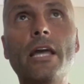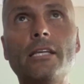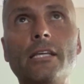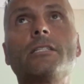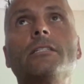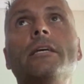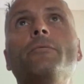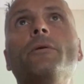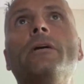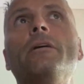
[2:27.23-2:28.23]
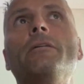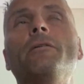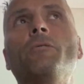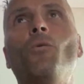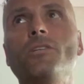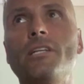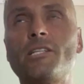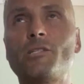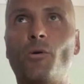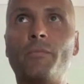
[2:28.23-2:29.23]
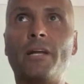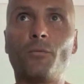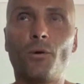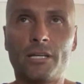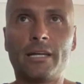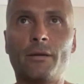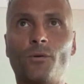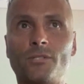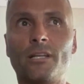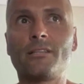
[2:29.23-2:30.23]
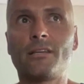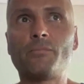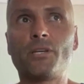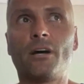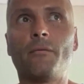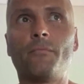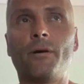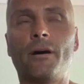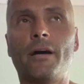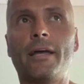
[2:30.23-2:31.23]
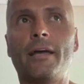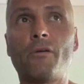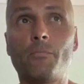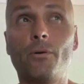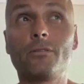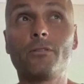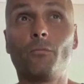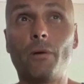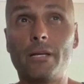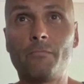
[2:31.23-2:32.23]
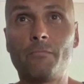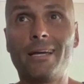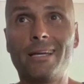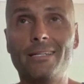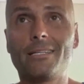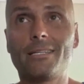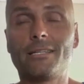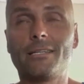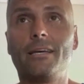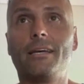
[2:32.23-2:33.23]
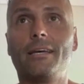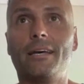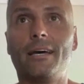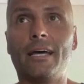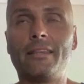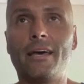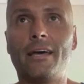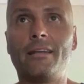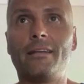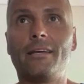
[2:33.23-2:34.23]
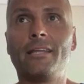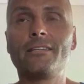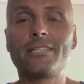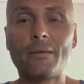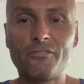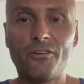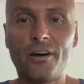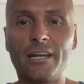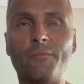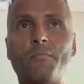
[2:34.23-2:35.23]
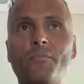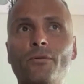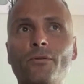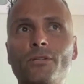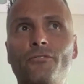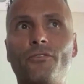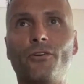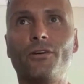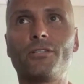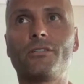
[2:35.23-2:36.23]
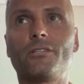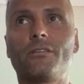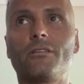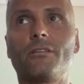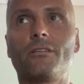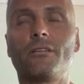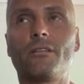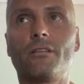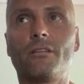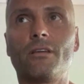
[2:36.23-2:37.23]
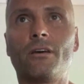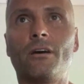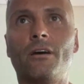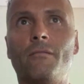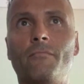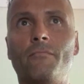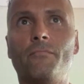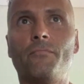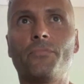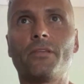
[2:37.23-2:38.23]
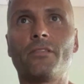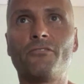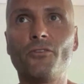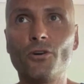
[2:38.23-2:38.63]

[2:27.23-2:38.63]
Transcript: Yes, it was a disappointment, and it wasn't at the same time. I ran a personal best in my heat, and then in the semi-final, I remember it was the first two